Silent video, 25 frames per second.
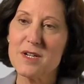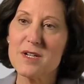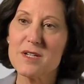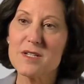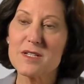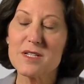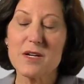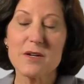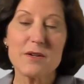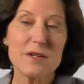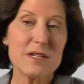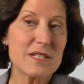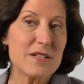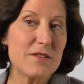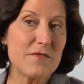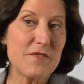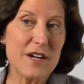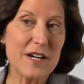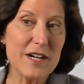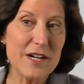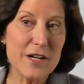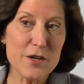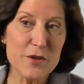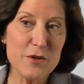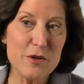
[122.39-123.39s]
So it's a
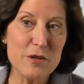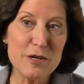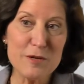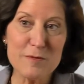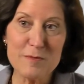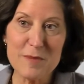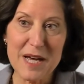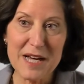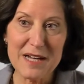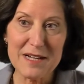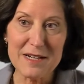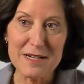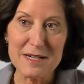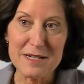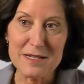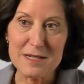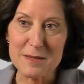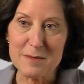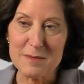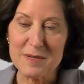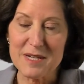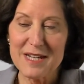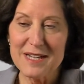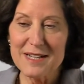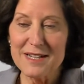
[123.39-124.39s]
very cool
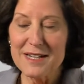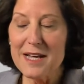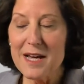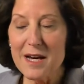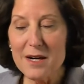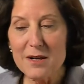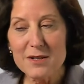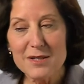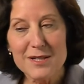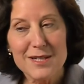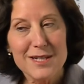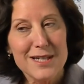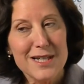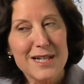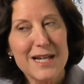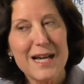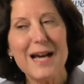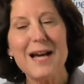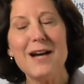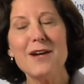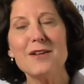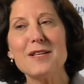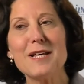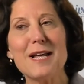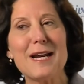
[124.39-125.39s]
mechanism. Now,
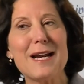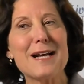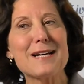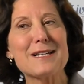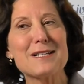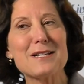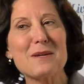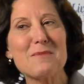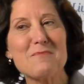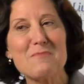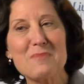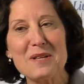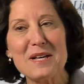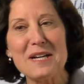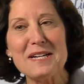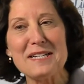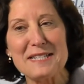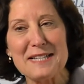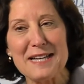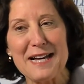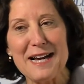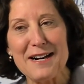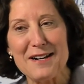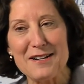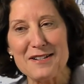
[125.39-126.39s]
how that actually
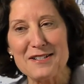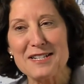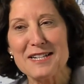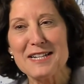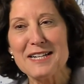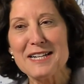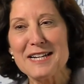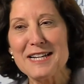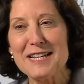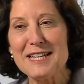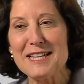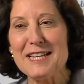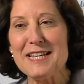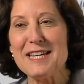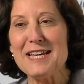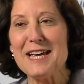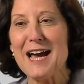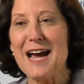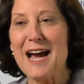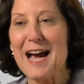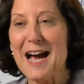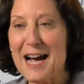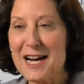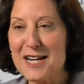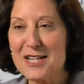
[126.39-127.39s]
plays out in the
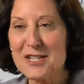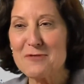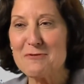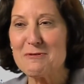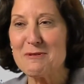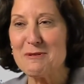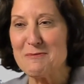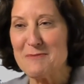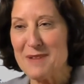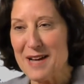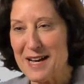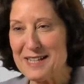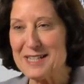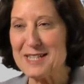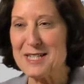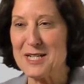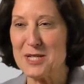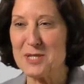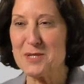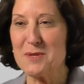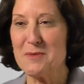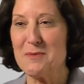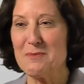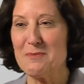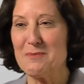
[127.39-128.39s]
actual
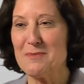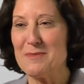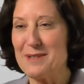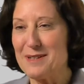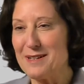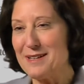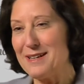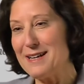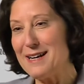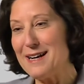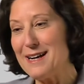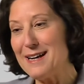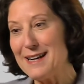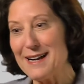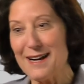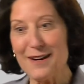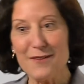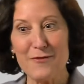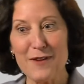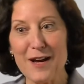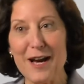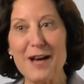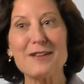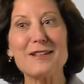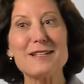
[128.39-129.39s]
mechanism uh,
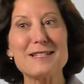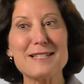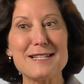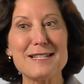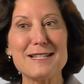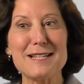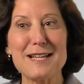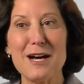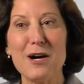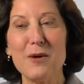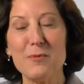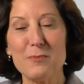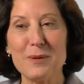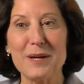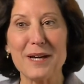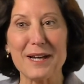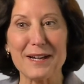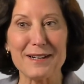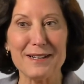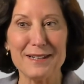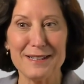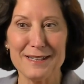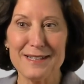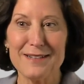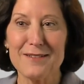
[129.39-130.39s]
of how this is
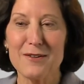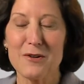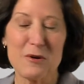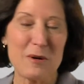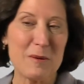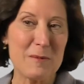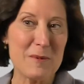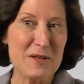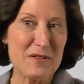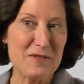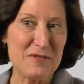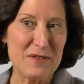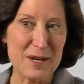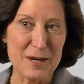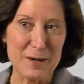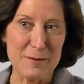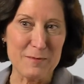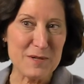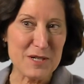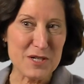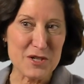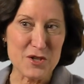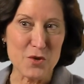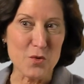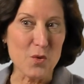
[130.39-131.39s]
helping hormone
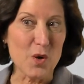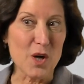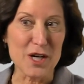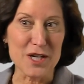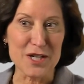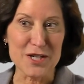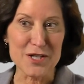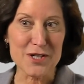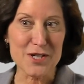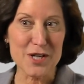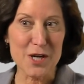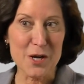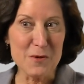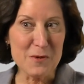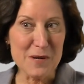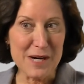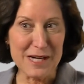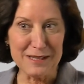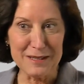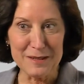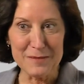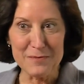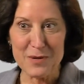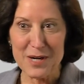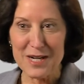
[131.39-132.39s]
therapy to work so
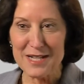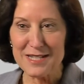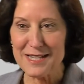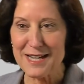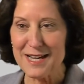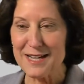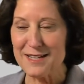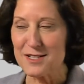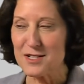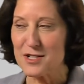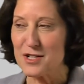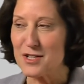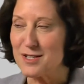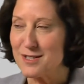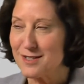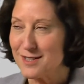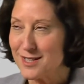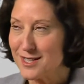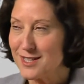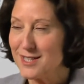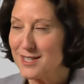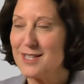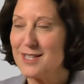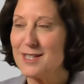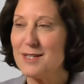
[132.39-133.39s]
well in breast cancer,
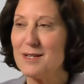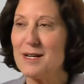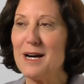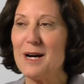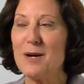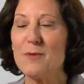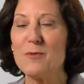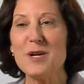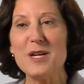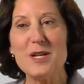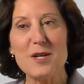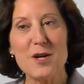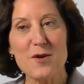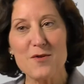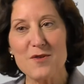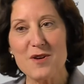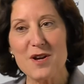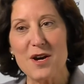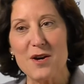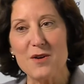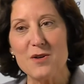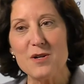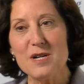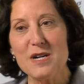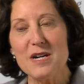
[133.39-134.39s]
uh, we don't
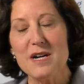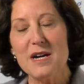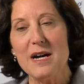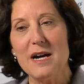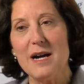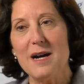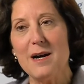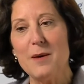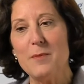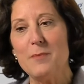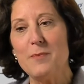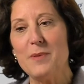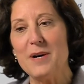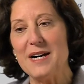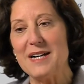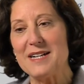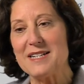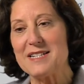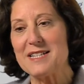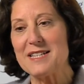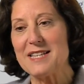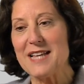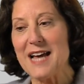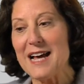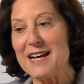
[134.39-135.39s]
know. Uh,
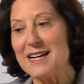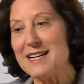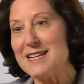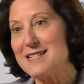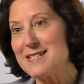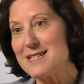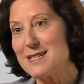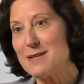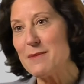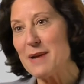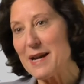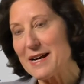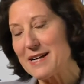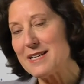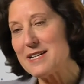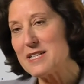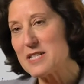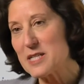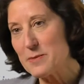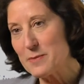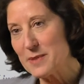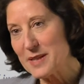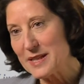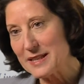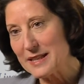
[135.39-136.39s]
but that is the
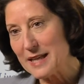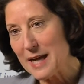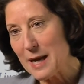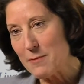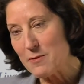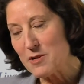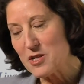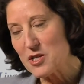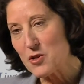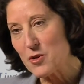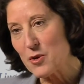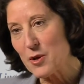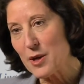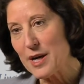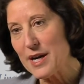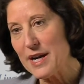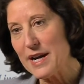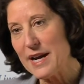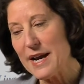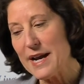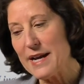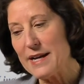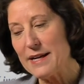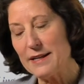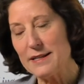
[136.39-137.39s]
mechanism in the
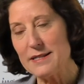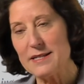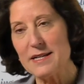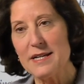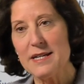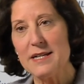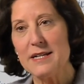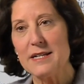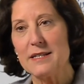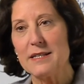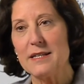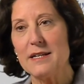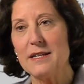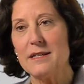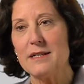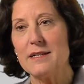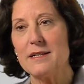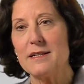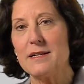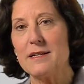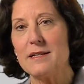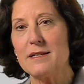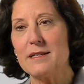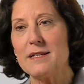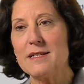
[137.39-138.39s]
laboratory, and
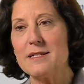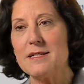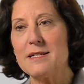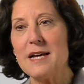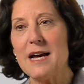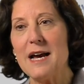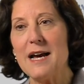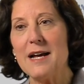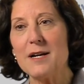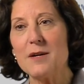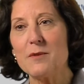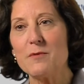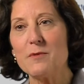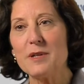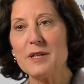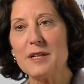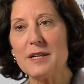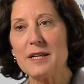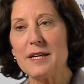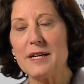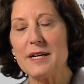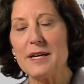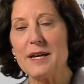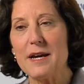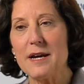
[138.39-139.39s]
the, the data
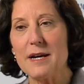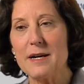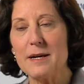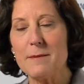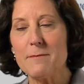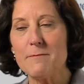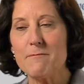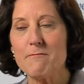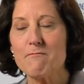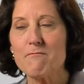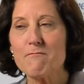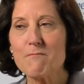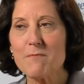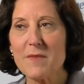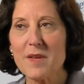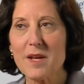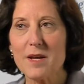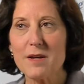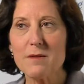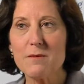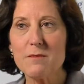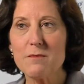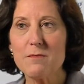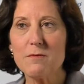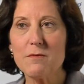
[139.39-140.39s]
really um,
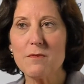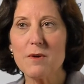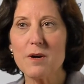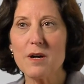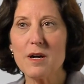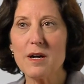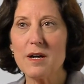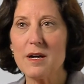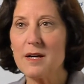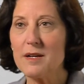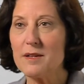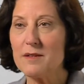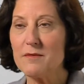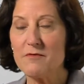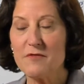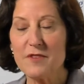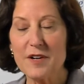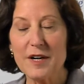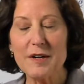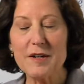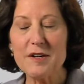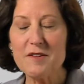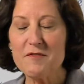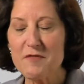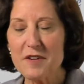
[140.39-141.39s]
uh,
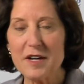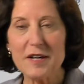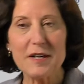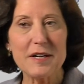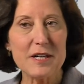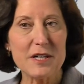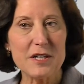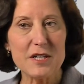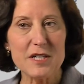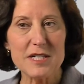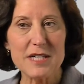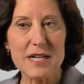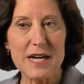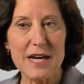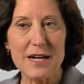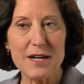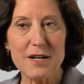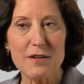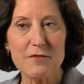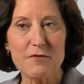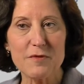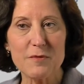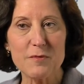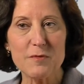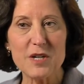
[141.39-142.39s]
very, very good
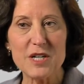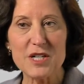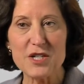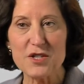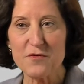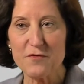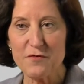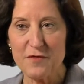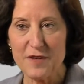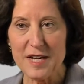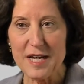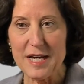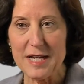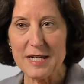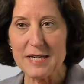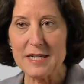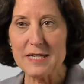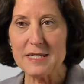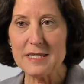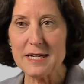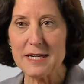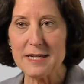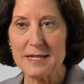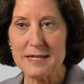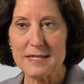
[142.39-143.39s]
data from Rich Finn
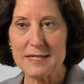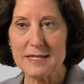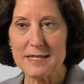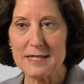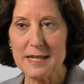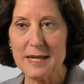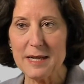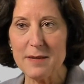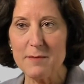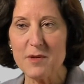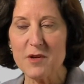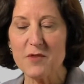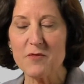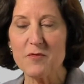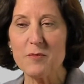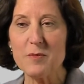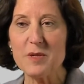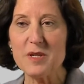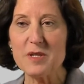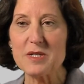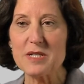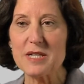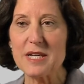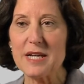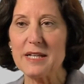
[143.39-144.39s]
and Dennis Slamon from
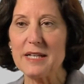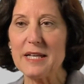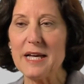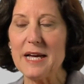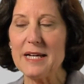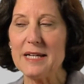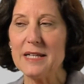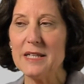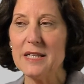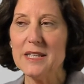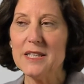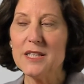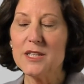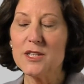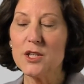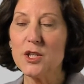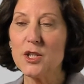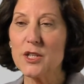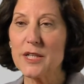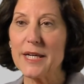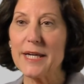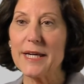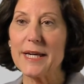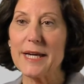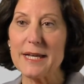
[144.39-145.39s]
UCLA
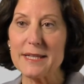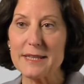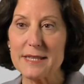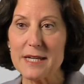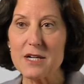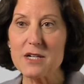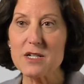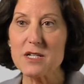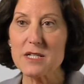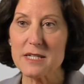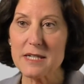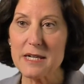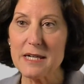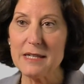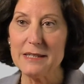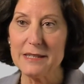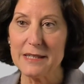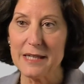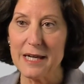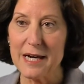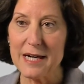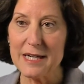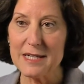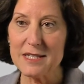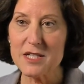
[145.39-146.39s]
looking at their cell
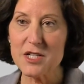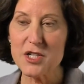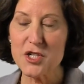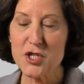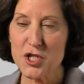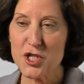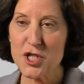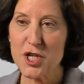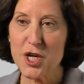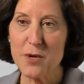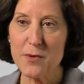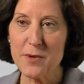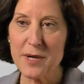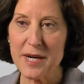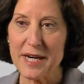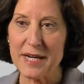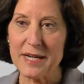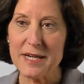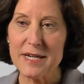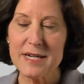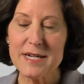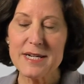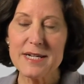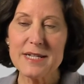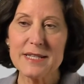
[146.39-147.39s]
lines and
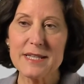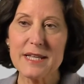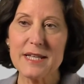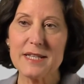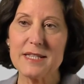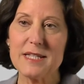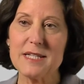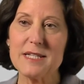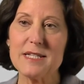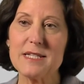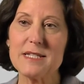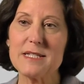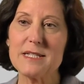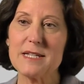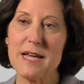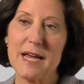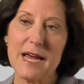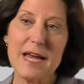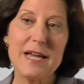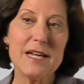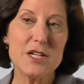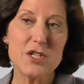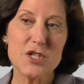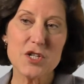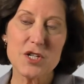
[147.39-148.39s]
showing that these
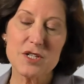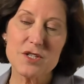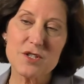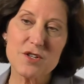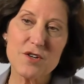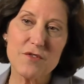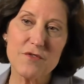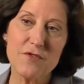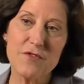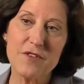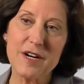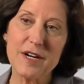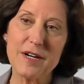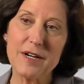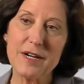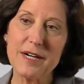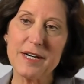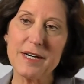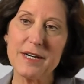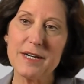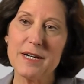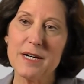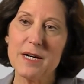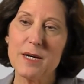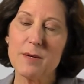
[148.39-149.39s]
agents are
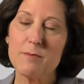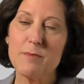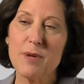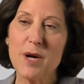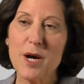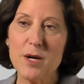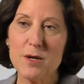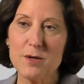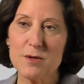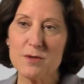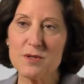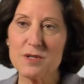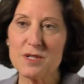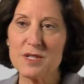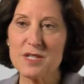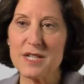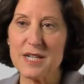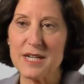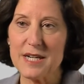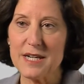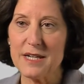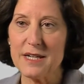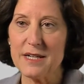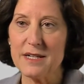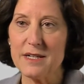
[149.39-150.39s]
very potent
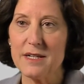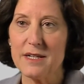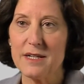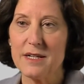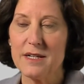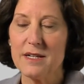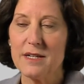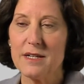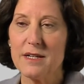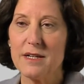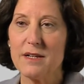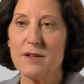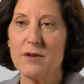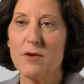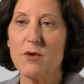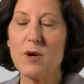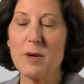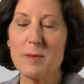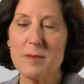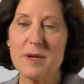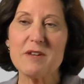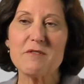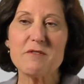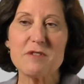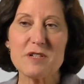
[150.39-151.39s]
in
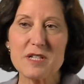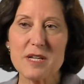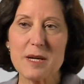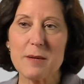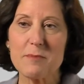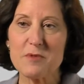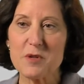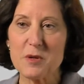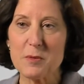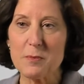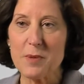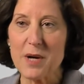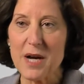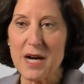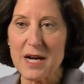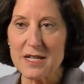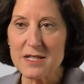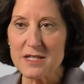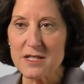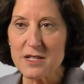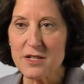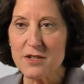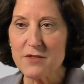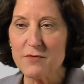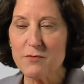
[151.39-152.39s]
hormone receptor
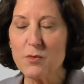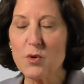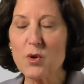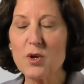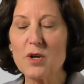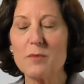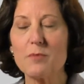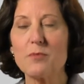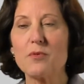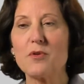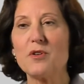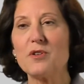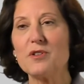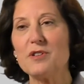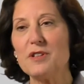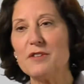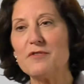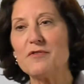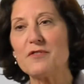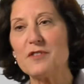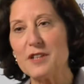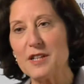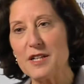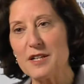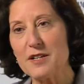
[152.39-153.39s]
positive, more
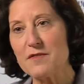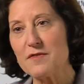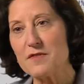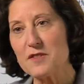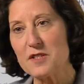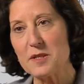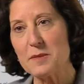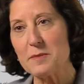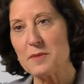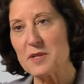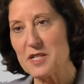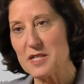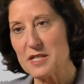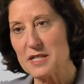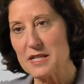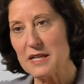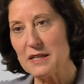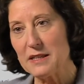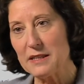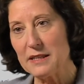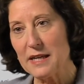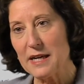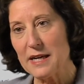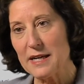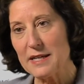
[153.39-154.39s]
proliferative tumor
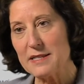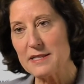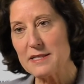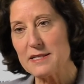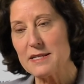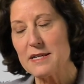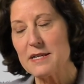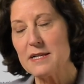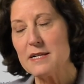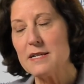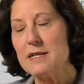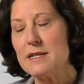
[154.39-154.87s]
cell lines.